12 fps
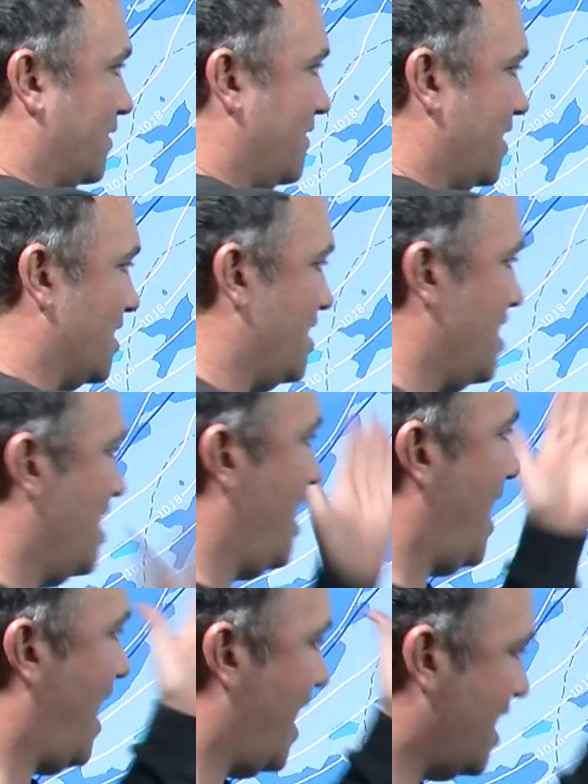there,
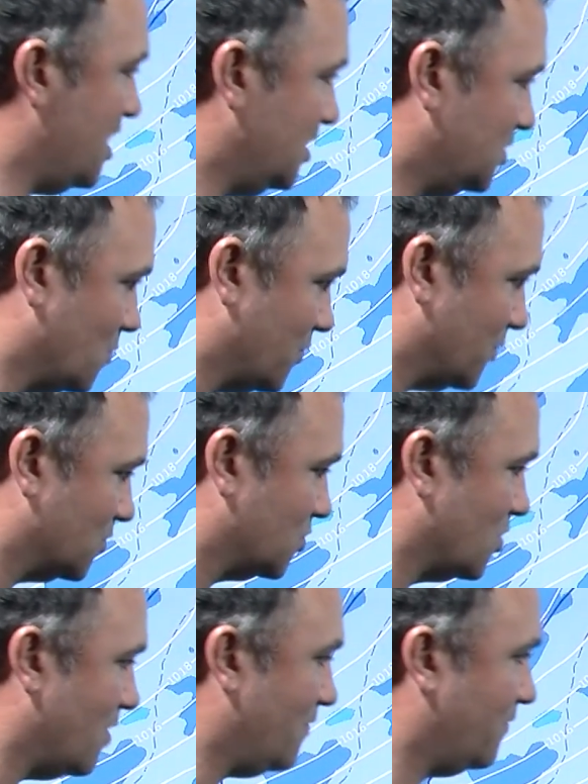and with the
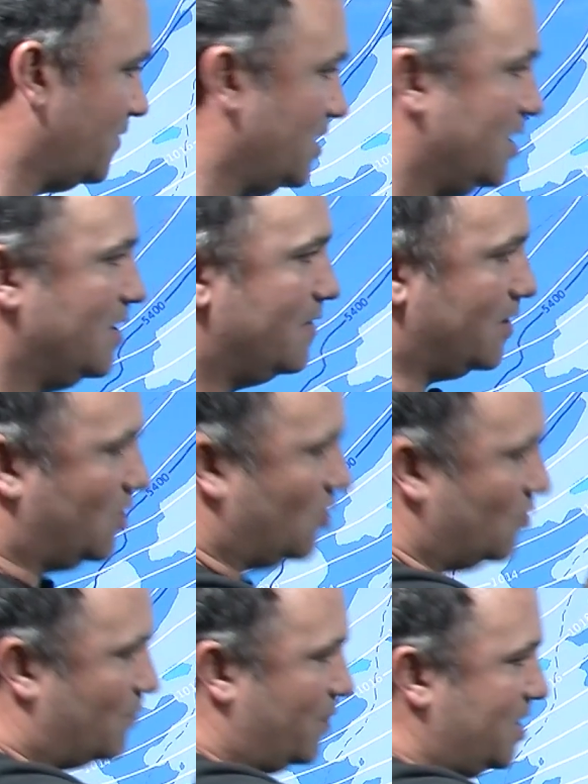trough, there
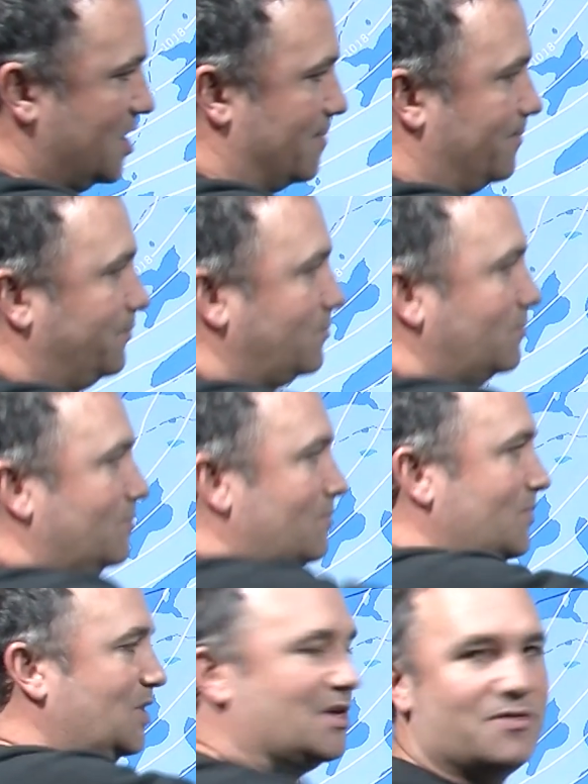could be
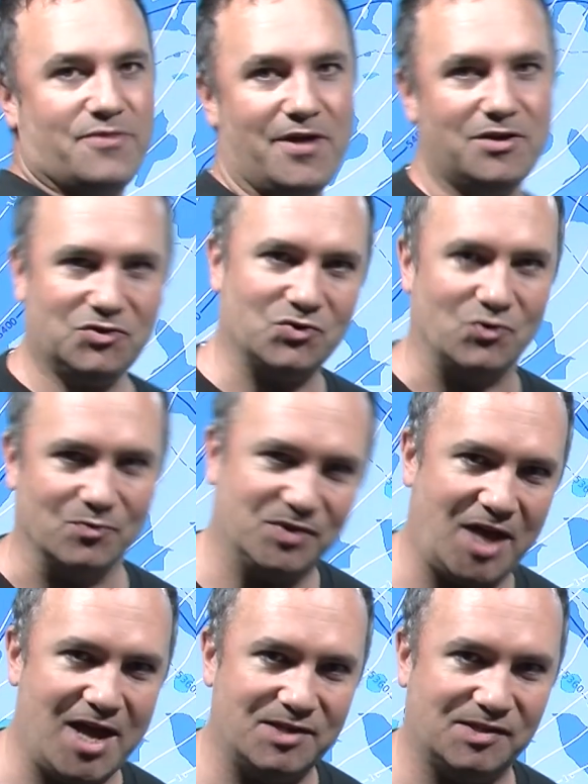thunderstorms
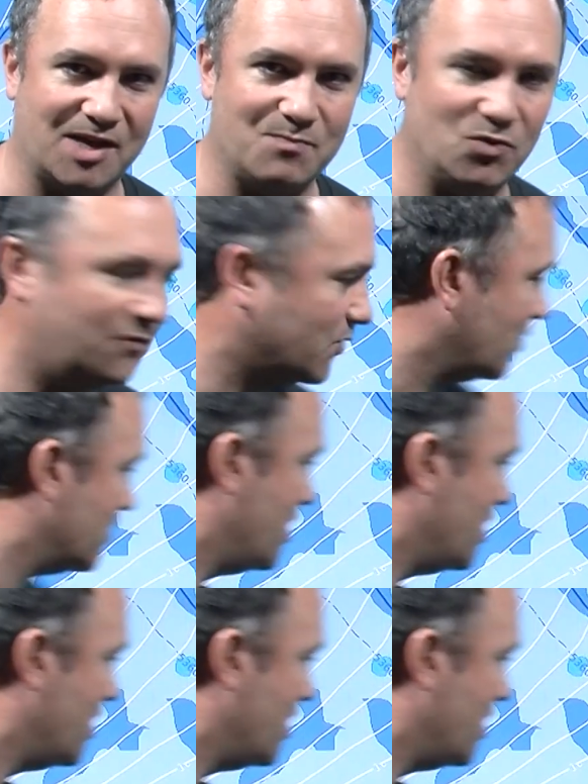as they move through.